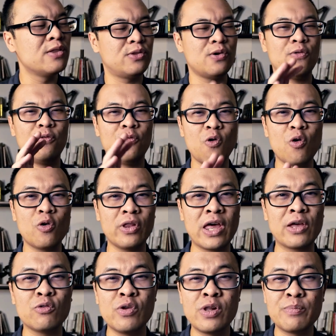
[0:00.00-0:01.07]
The focal
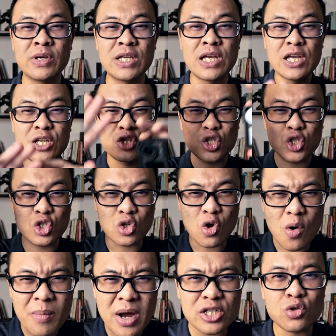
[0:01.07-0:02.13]
length will be
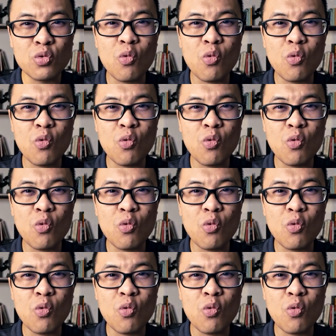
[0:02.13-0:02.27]
so much